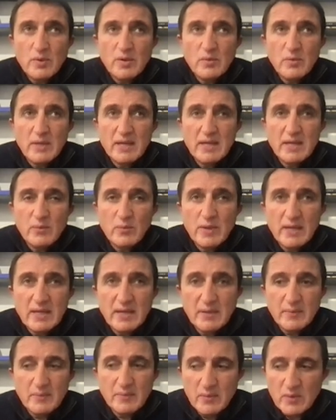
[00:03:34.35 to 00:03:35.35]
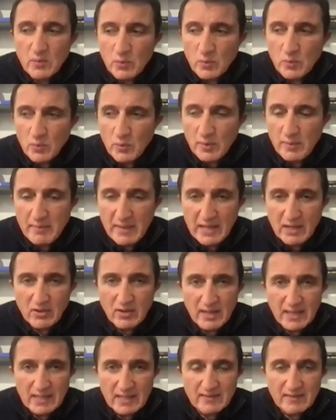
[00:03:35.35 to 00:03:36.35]
We may
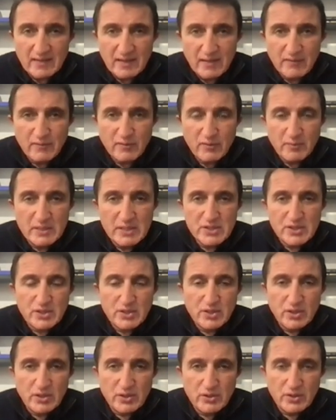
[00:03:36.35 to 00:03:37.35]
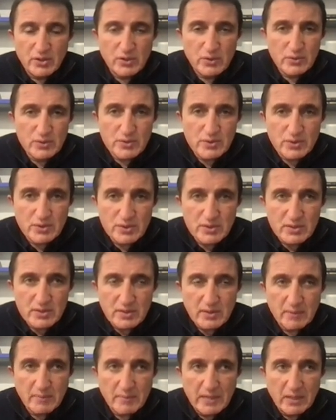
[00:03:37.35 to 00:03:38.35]
collect information on the
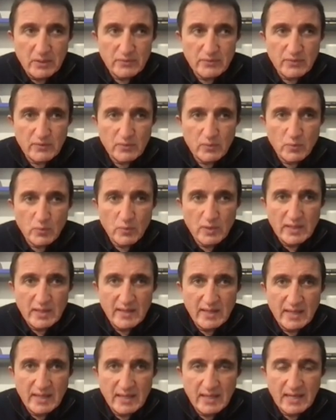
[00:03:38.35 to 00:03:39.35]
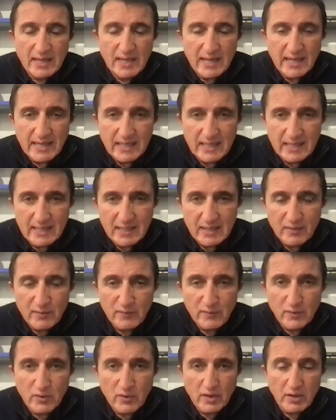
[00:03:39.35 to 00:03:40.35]
users about what they like
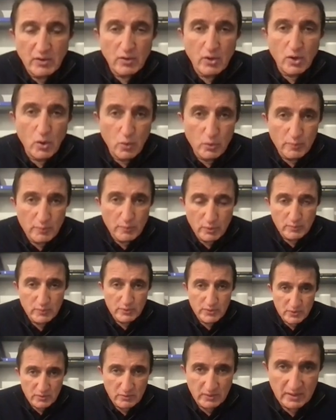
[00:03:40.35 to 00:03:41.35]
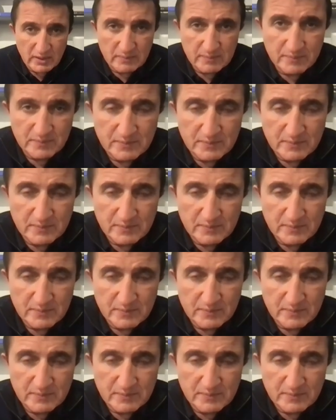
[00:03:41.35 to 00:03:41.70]
for our own purpose only.